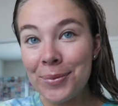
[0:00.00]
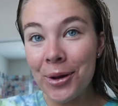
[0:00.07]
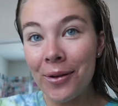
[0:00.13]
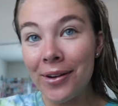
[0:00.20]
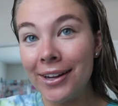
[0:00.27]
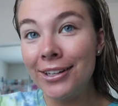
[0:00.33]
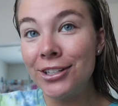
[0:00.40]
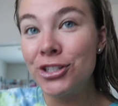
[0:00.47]

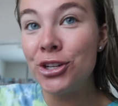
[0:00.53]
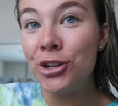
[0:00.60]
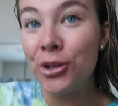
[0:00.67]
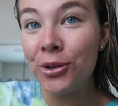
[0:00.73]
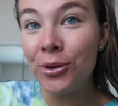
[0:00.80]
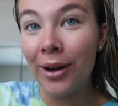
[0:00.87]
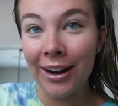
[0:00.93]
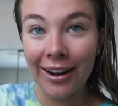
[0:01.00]

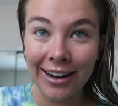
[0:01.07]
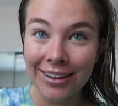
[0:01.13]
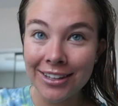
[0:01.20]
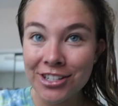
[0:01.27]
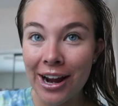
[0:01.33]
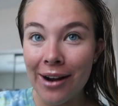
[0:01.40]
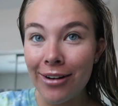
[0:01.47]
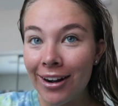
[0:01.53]
got out of the
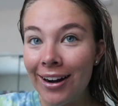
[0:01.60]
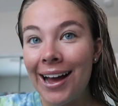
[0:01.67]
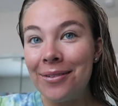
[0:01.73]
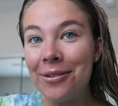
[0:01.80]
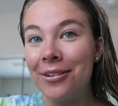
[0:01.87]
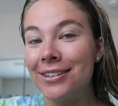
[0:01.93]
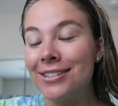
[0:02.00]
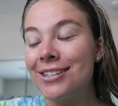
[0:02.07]
shower. I'm
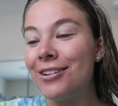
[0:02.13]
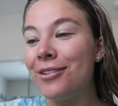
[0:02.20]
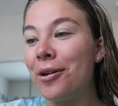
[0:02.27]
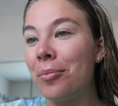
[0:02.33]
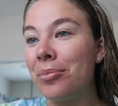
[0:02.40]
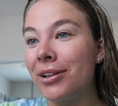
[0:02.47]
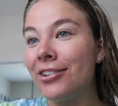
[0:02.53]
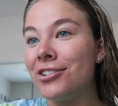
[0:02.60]
going to
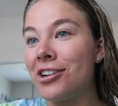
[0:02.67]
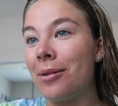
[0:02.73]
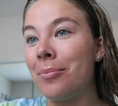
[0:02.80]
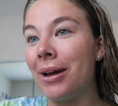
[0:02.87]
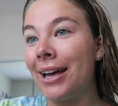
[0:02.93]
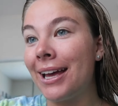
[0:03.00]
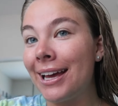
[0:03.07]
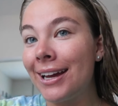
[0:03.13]
blow dry
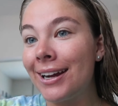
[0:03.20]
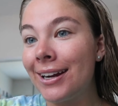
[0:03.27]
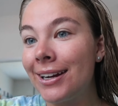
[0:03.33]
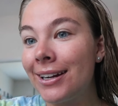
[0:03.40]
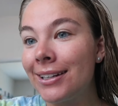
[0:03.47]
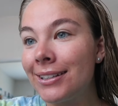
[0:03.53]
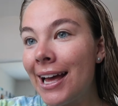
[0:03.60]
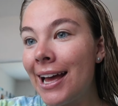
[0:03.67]
my
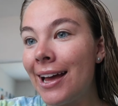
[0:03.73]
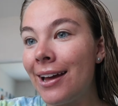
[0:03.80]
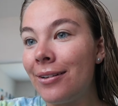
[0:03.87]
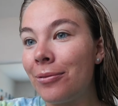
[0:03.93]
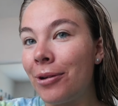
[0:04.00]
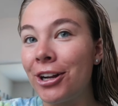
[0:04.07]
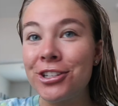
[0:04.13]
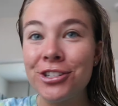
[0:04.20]
hair
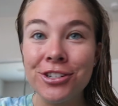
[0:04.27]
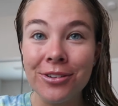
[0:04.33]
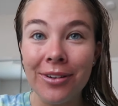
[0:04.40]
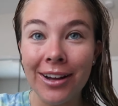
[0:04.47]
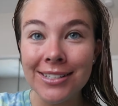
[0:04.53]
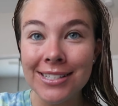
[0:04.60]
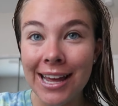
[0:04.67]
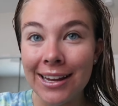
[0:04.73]
and watch Too
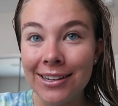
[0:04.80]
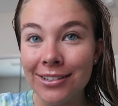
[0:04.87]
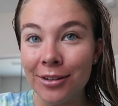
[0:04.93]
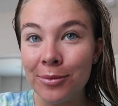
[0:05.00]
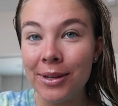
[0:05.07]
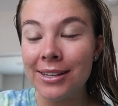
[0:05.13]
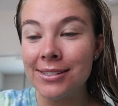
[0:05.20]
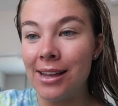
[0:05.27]
Hot to Handle
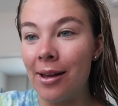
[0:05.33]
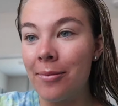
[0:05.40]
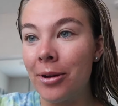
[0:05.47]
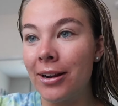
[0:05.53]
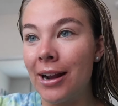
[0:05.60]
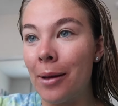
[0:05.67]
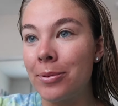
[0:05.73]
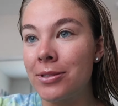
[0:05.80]
because I'm
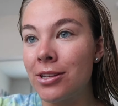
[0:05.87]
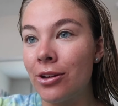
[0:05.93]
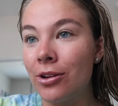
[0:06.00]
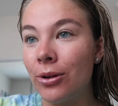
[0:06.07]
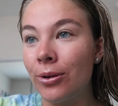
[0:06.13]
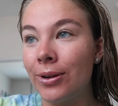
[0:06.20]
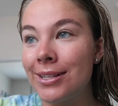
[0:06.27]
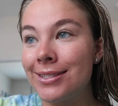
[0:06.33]
on
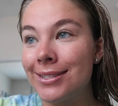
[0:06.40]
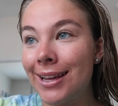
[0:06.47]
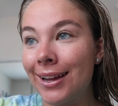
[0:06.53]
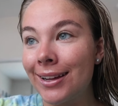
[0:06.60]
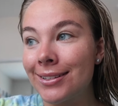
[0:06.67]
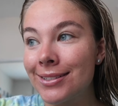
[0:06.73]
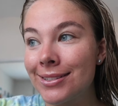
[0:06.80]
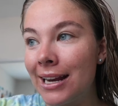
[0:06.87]
episode
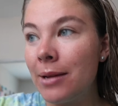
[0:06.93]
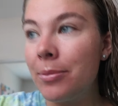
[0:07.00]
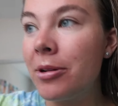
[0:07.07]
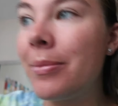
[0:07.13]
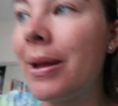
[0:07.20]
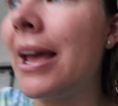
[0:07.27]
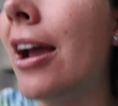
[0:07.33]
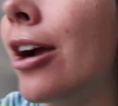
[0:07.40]
6. I need to put in my